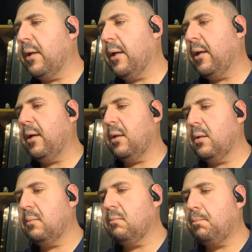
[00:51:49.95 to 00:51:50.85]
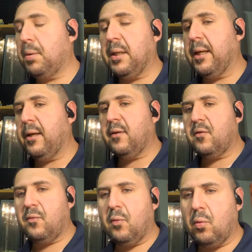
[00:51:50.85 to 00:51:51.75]
had
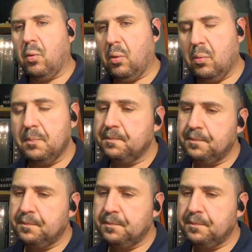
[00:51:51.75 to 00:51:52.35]
plans for.